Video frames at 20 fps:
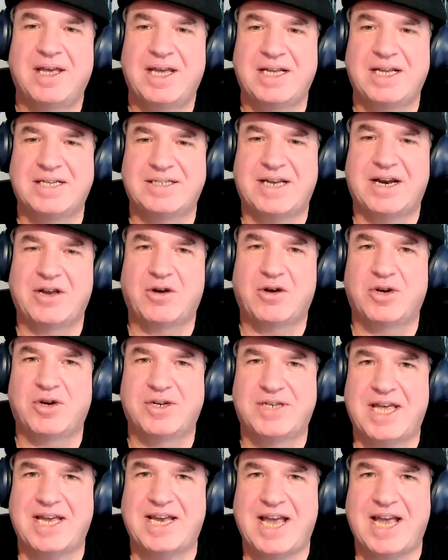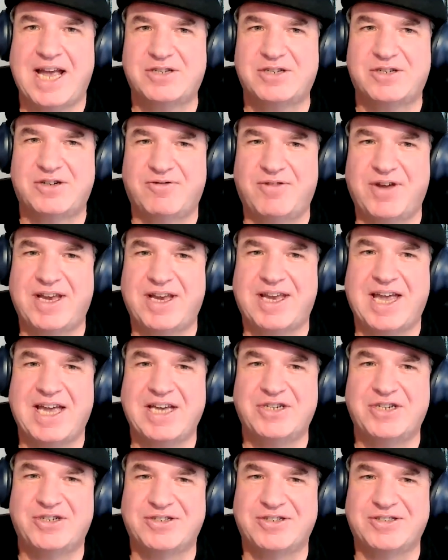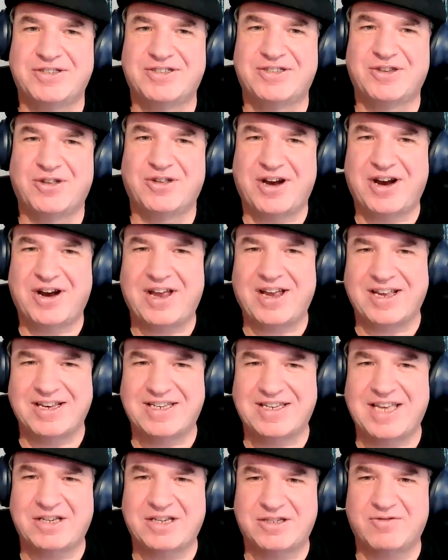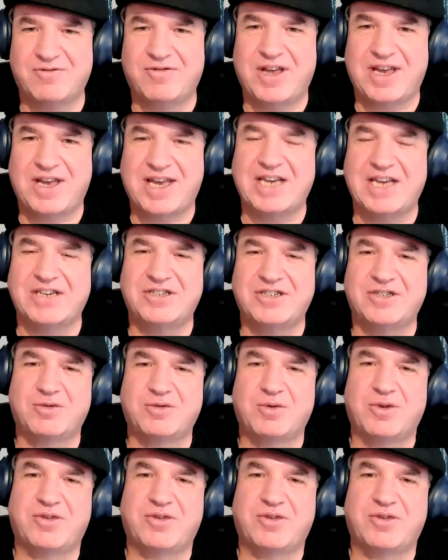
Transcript: is that I'm going to take extra vacations so that I can take some vacations